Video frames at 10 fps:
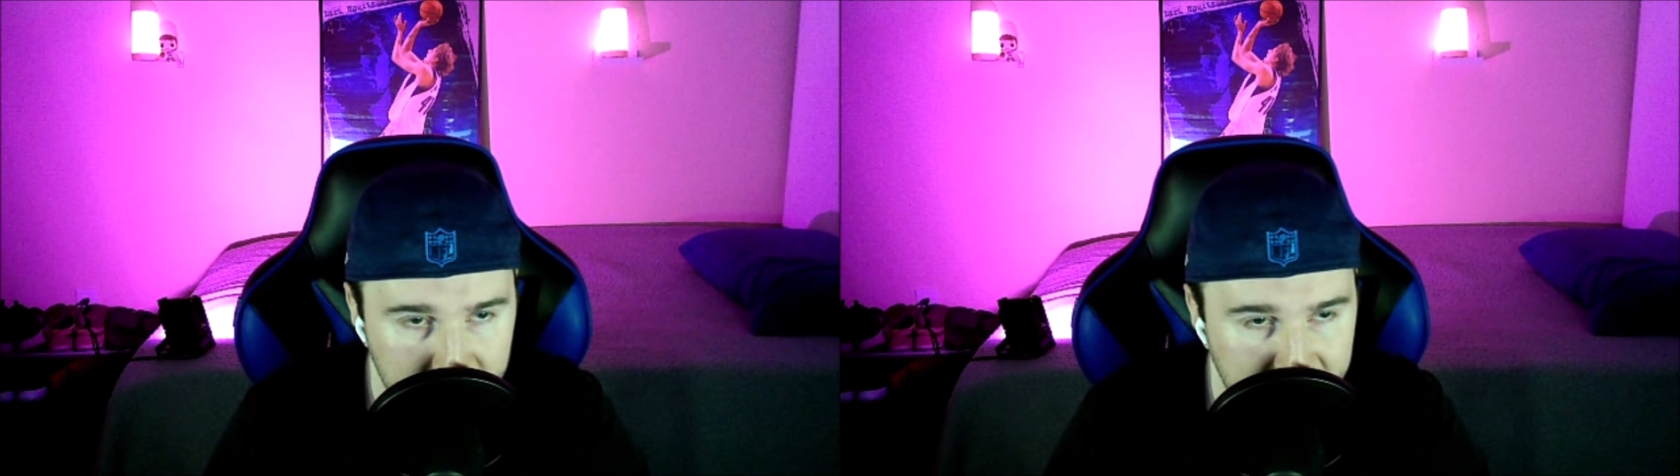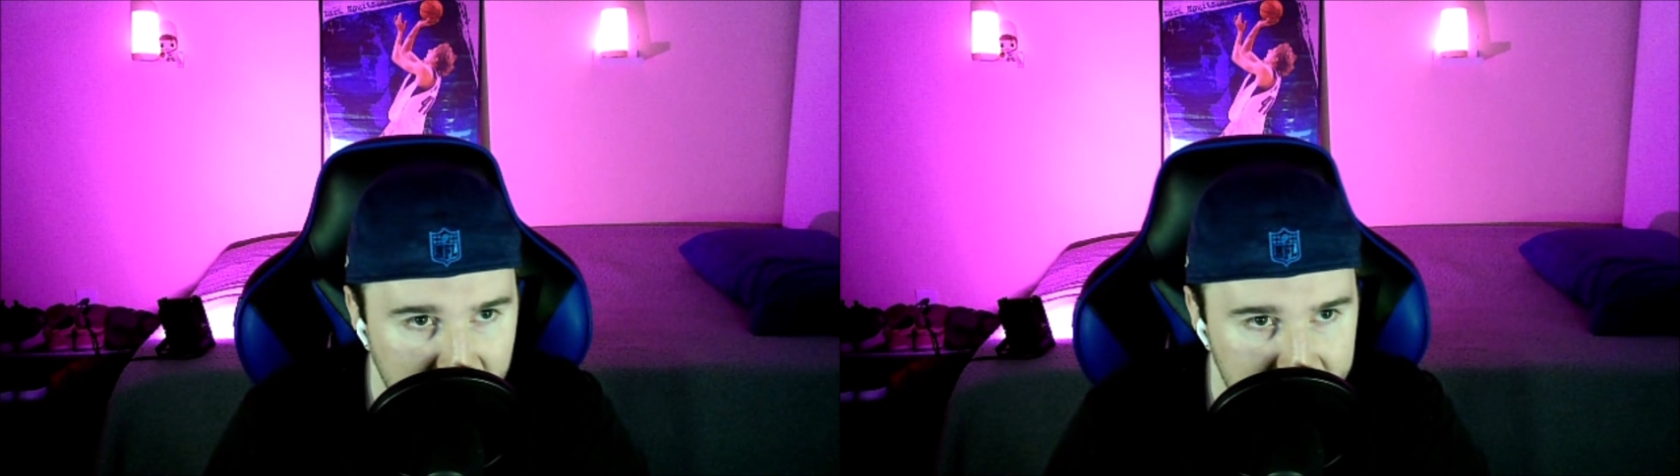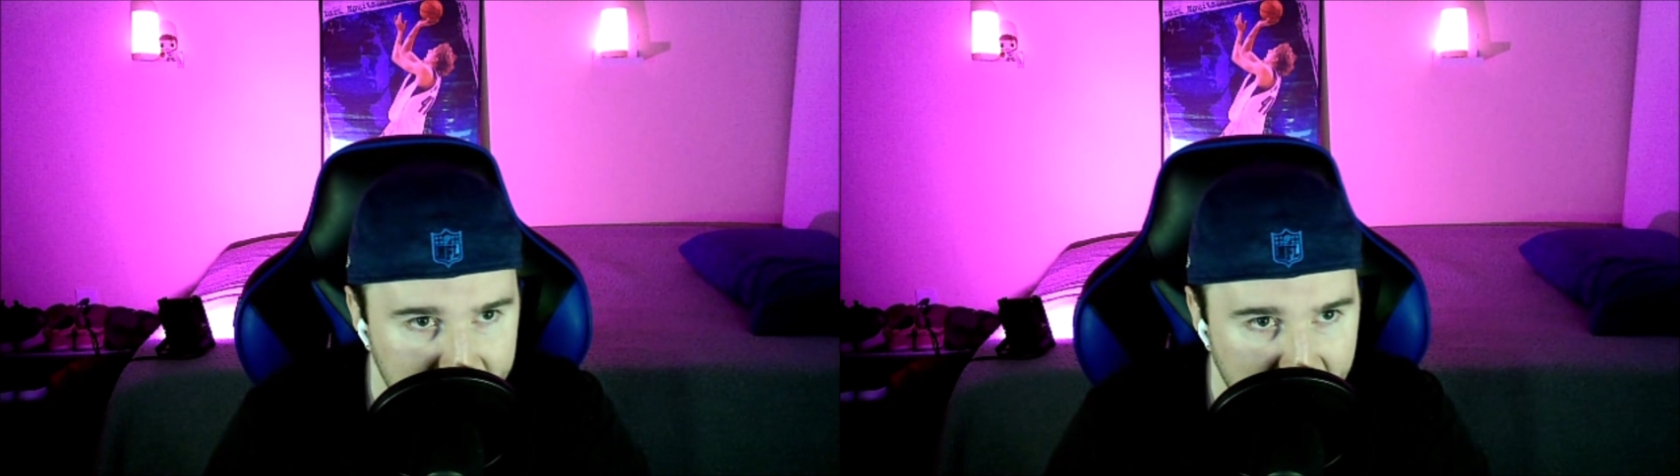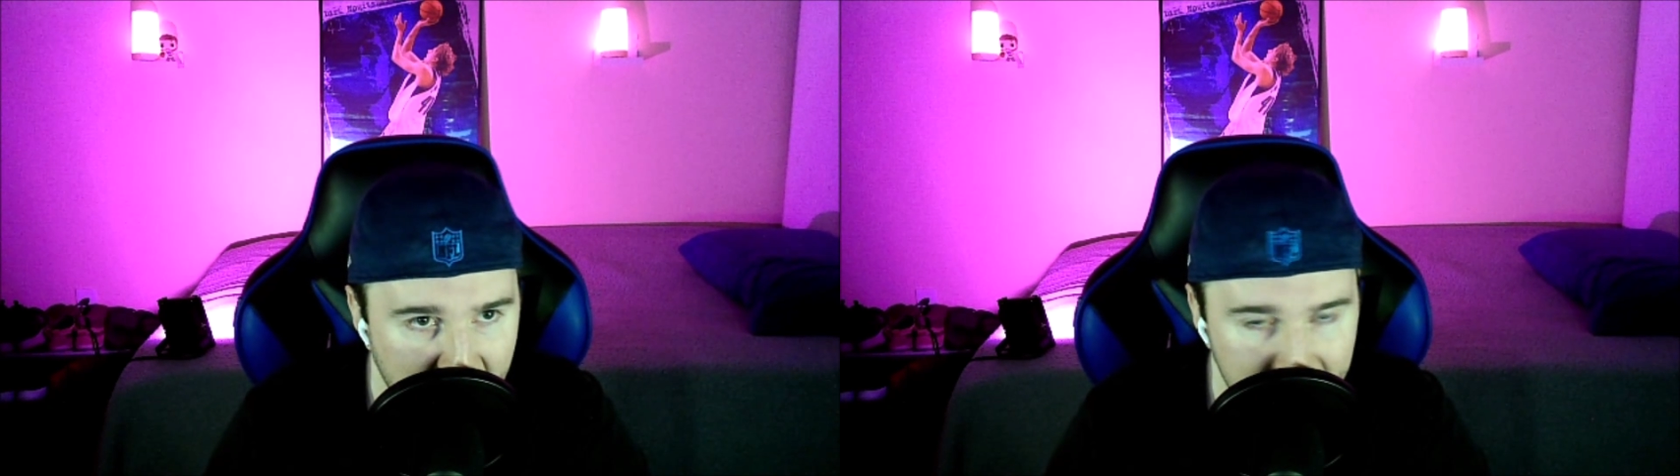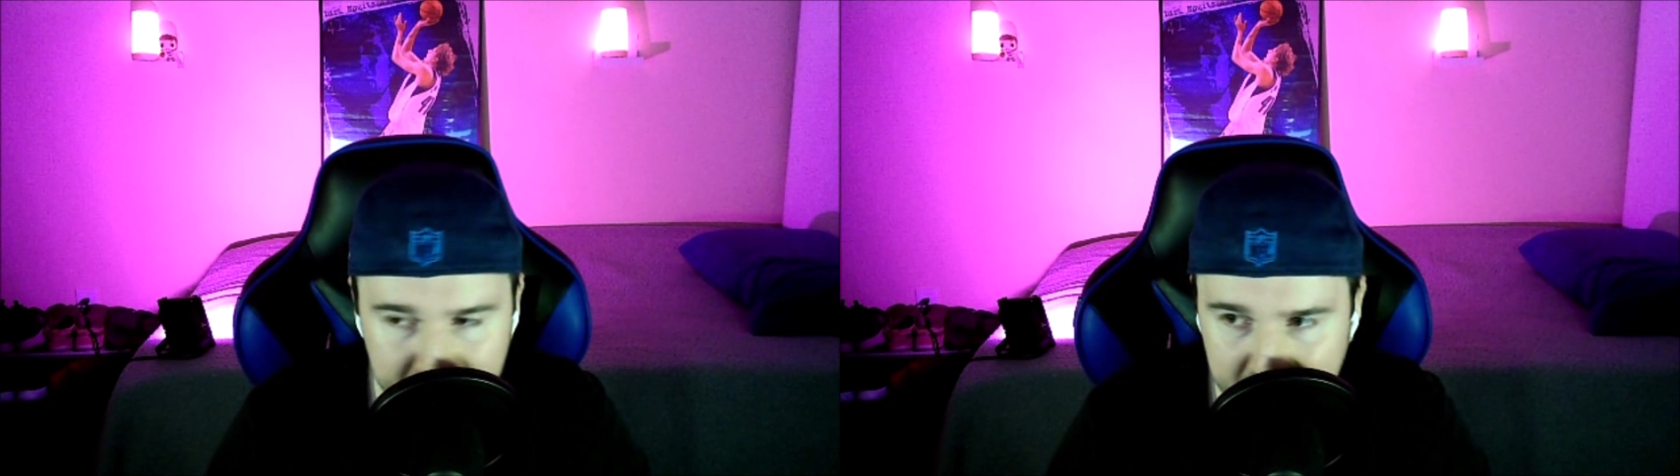
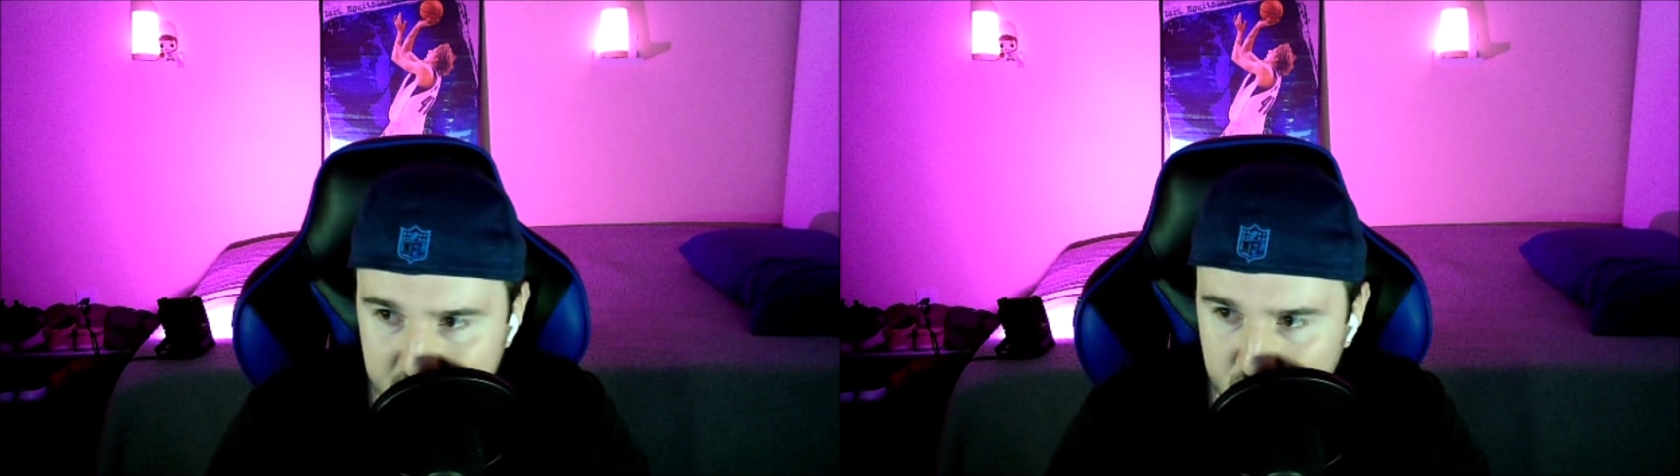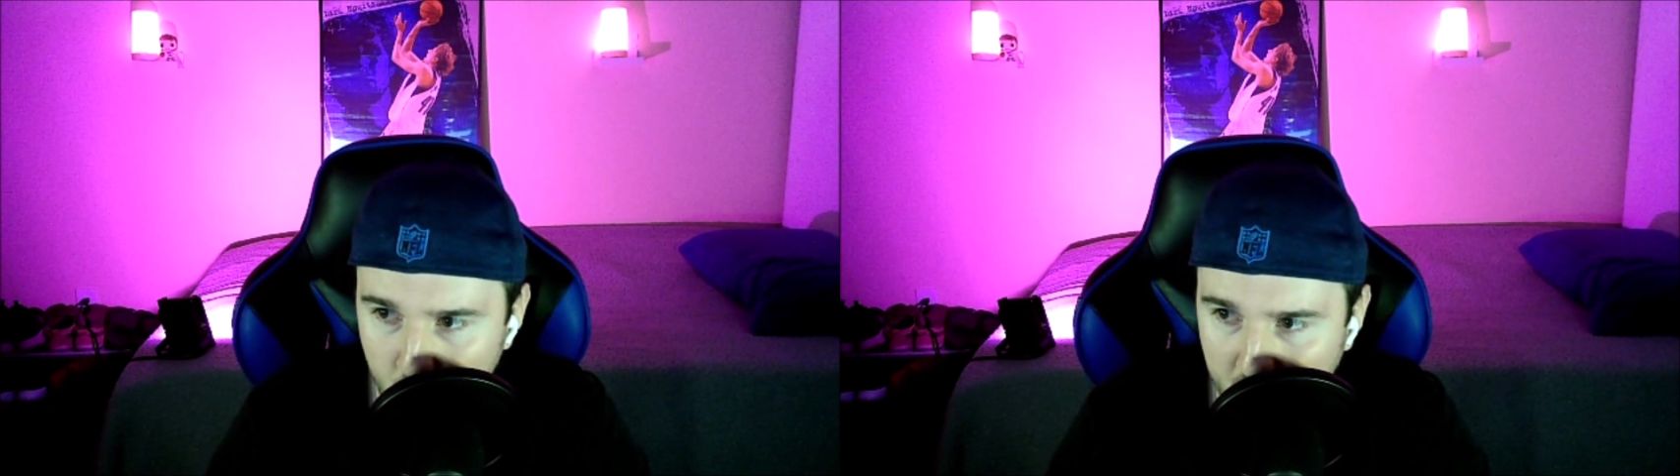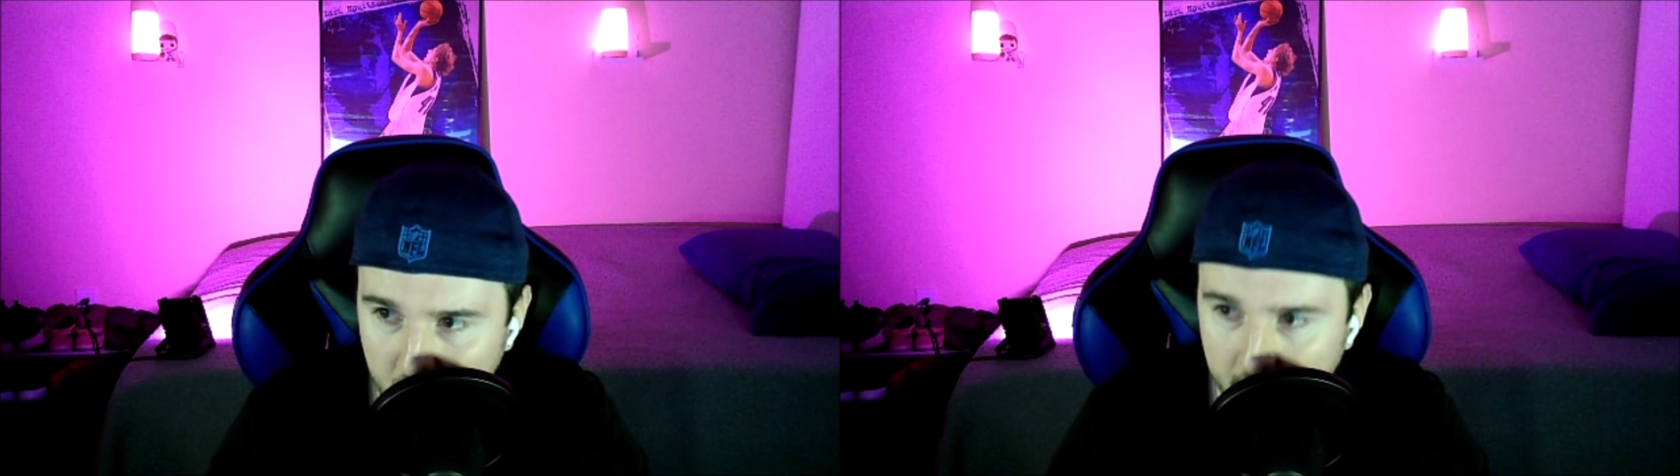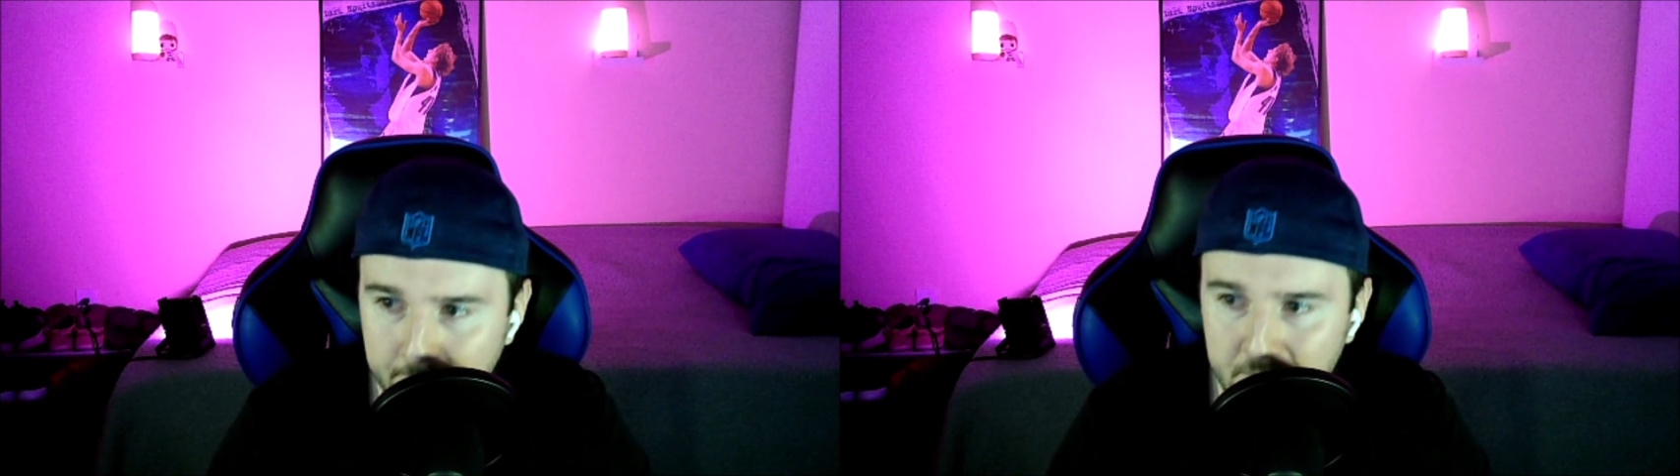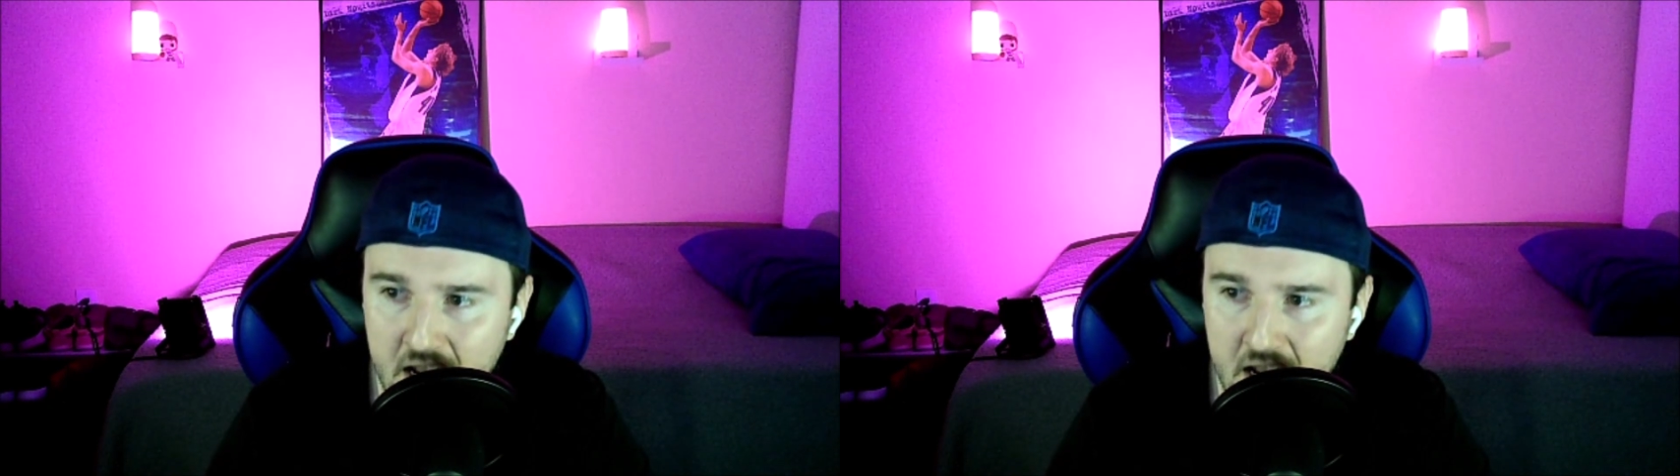5.5 as well.